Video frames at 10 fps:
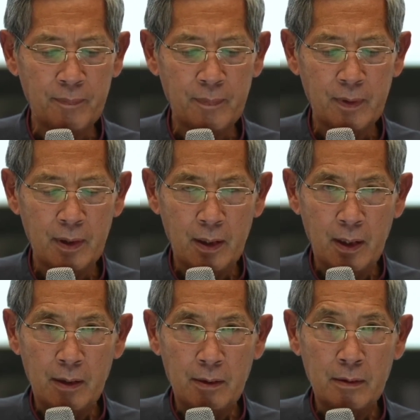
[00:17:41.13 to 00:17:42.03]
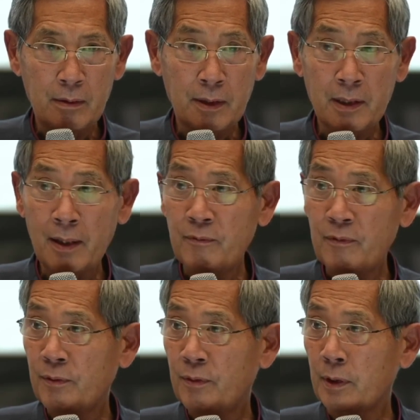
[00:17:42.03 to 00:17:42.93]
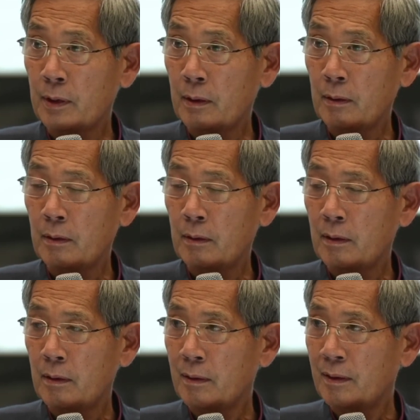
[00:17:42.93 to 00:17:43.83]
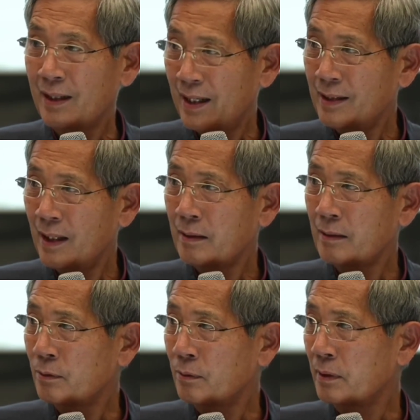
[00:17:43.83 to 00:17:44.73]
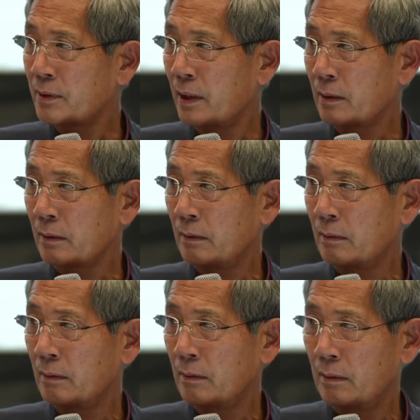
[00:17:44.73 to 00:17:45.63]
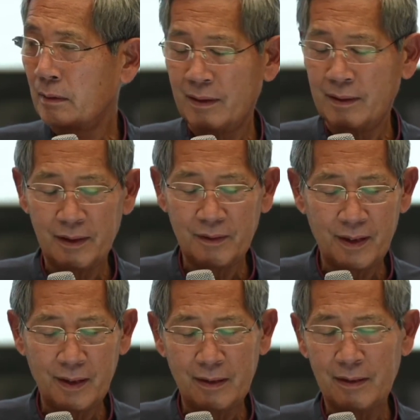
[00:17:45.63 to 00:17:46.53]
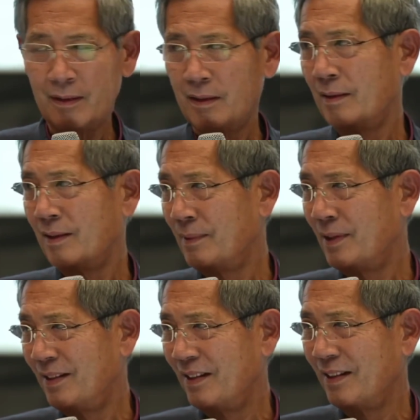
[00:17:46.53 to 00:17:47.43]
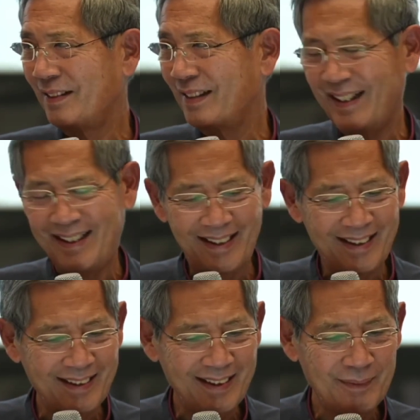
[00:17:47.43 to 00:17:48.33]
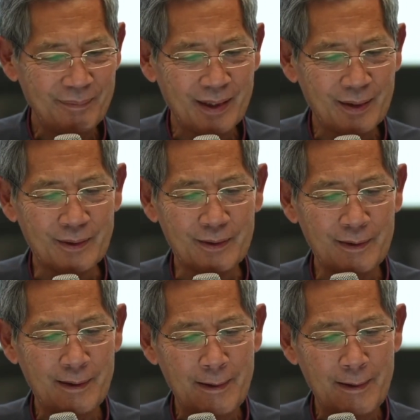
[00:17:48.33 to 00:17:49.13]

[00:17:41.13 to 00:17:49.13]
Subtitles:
We said all that 3 years ago. 3 years ago. My God!